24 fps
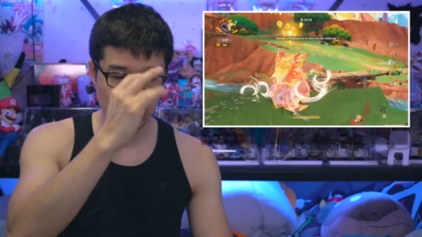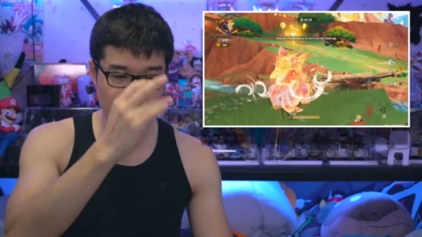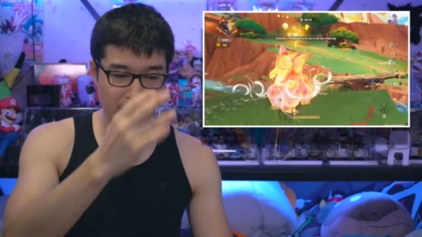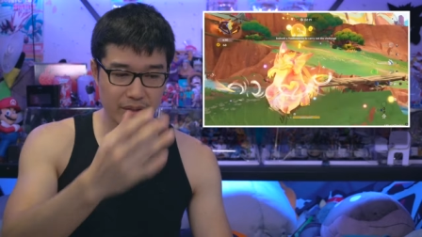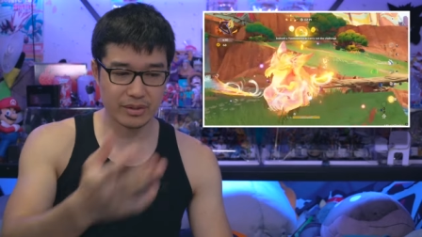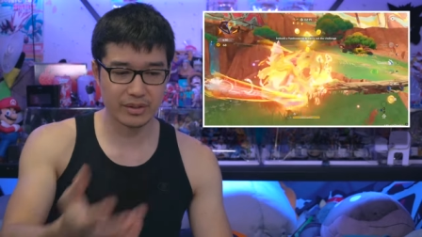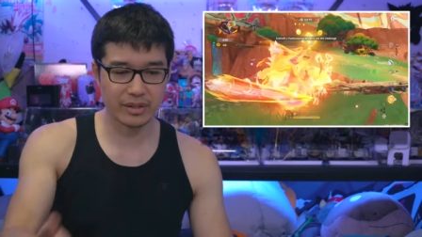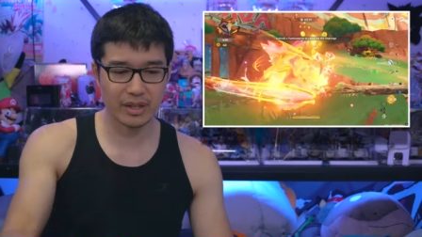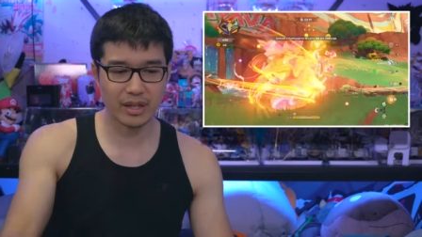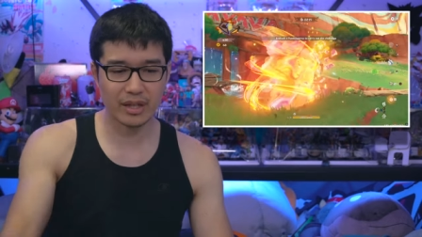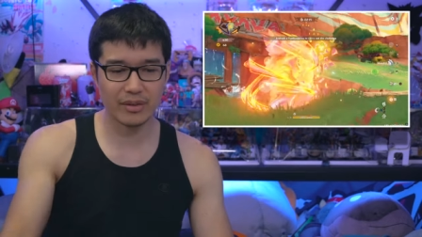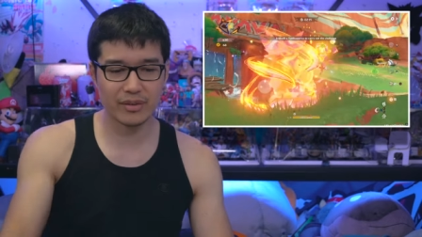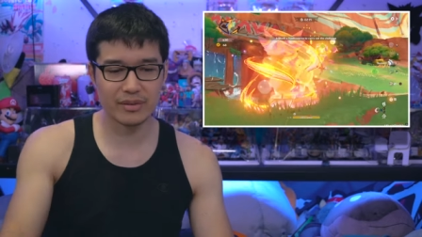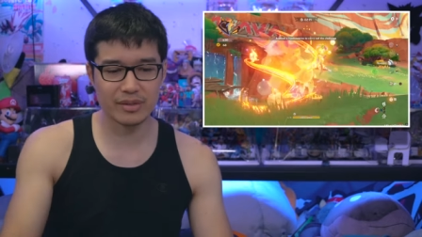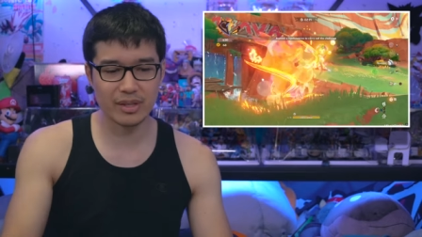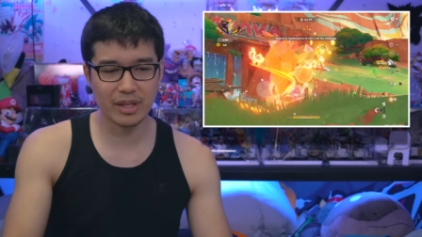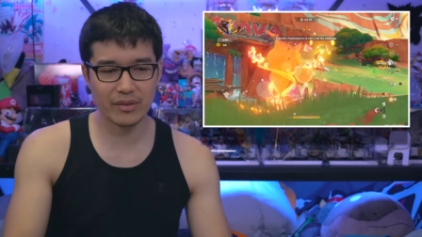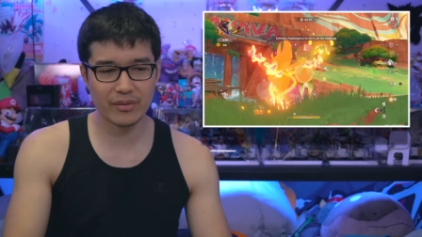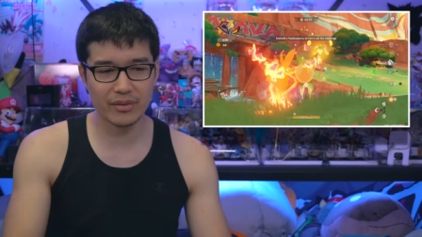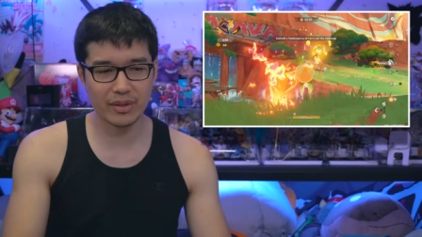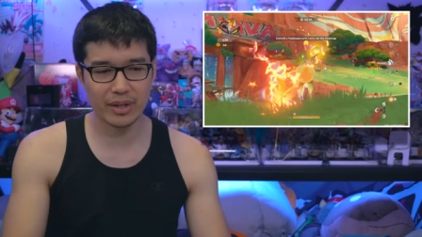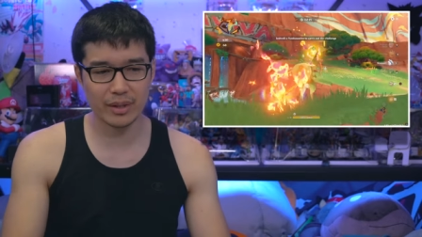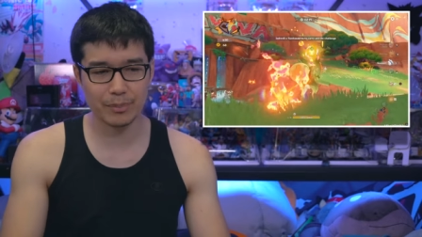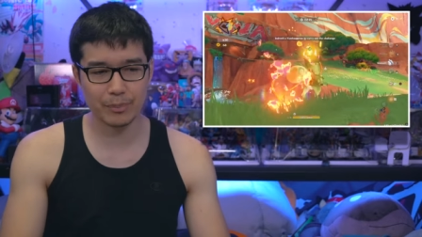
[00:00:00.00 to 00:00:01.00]
it's not it's not
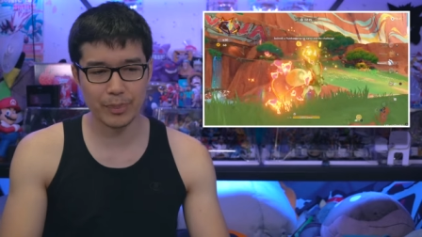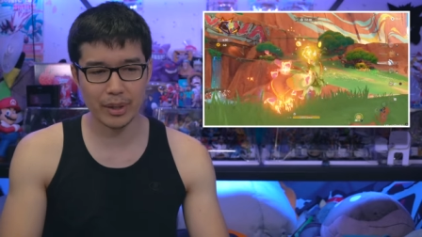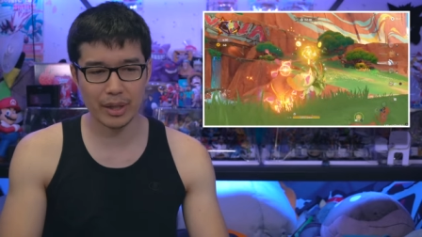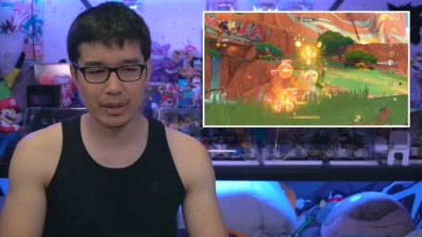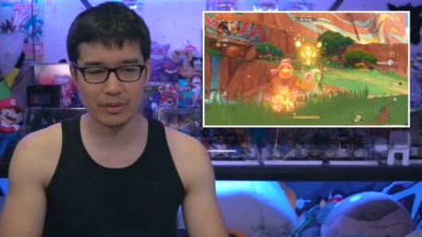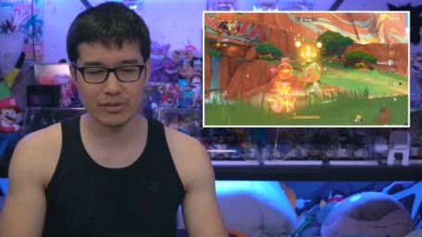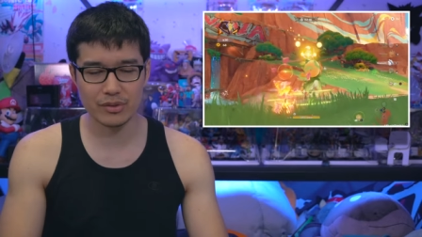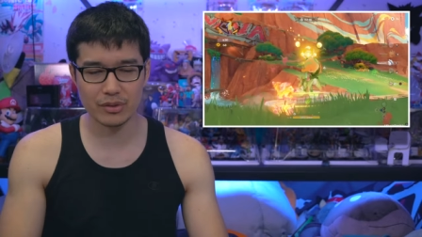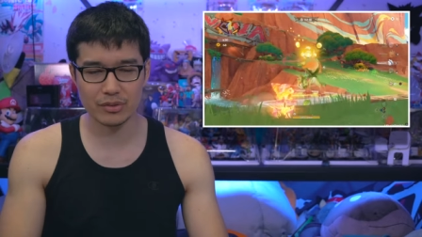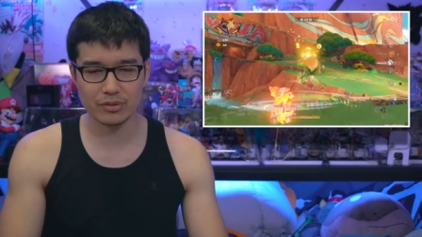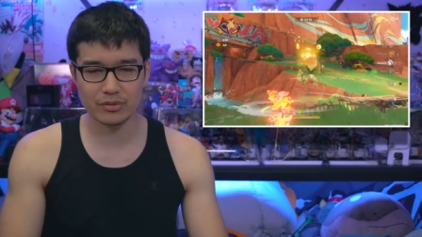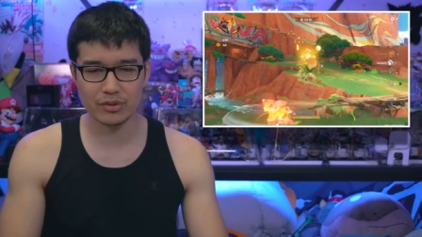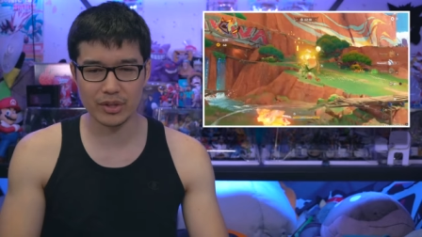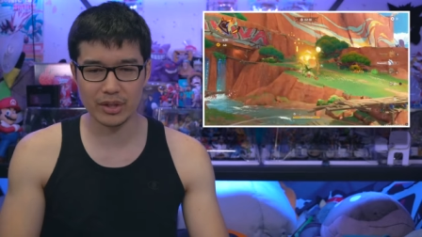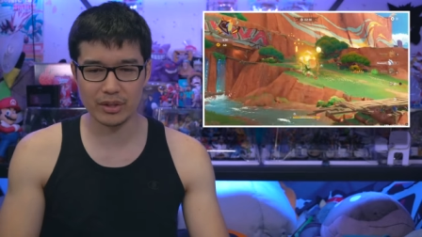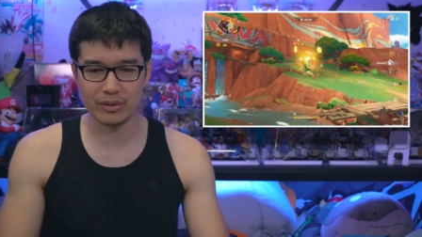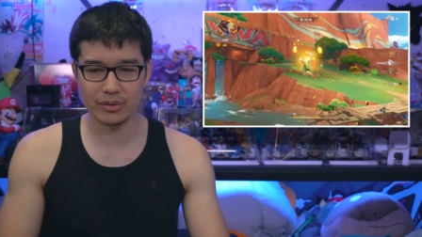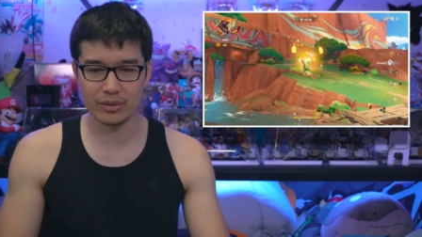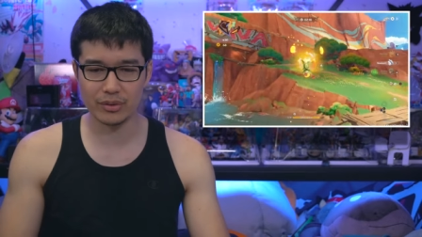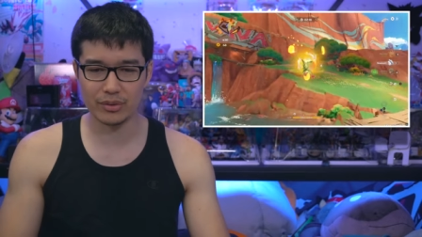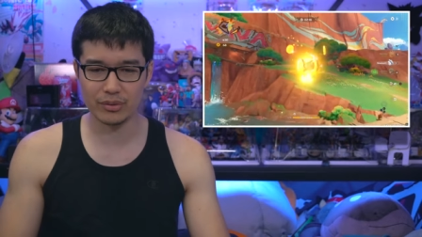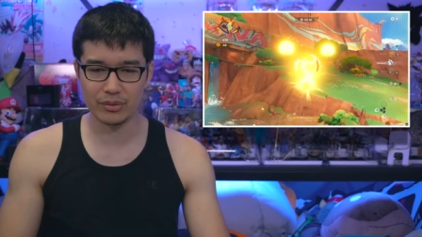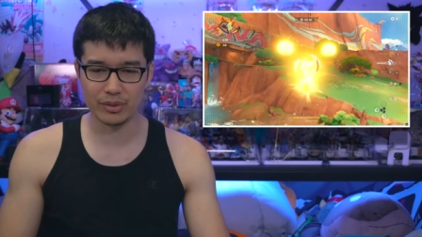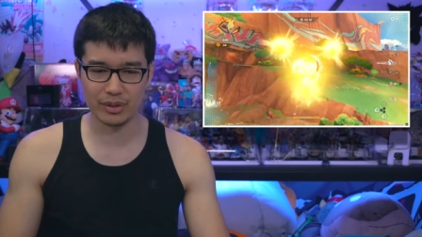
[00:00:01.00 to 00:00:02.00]
even like Panzer
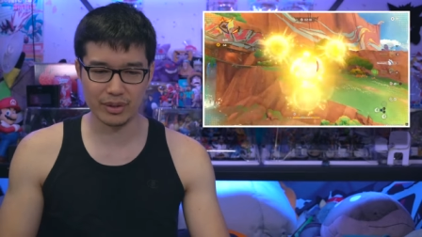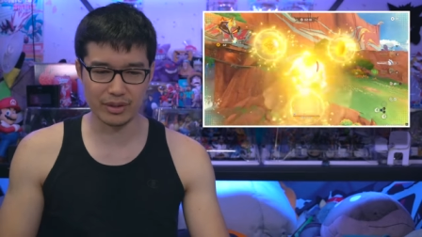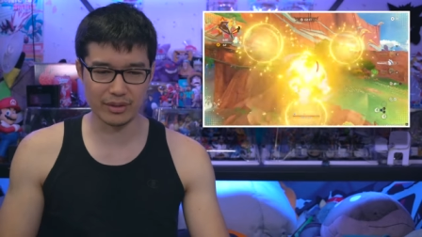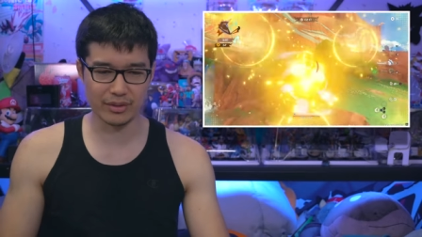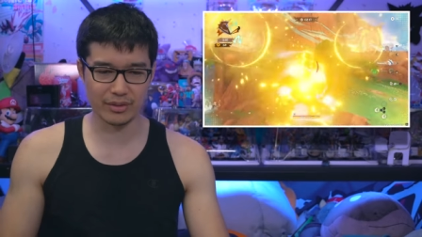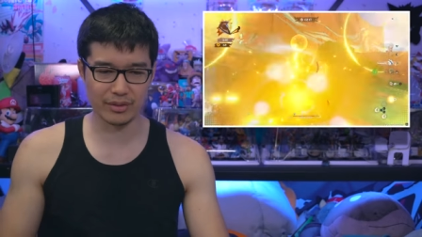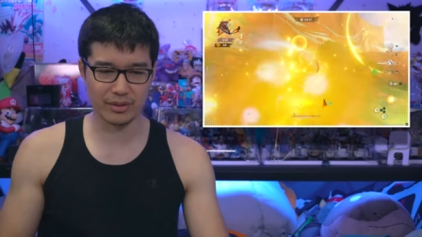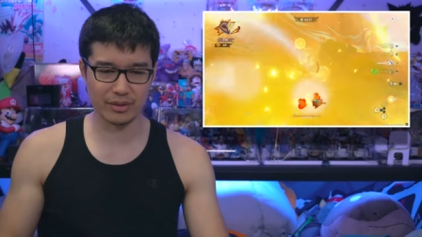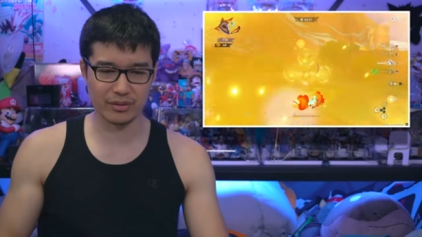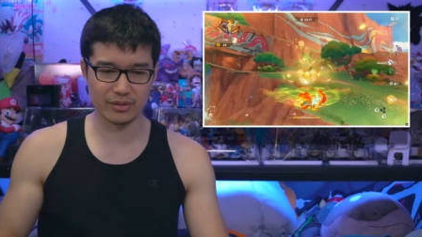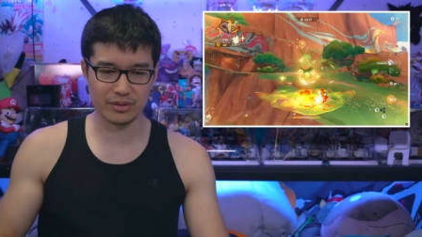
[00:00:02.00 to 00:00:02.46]
Dragoon or anything.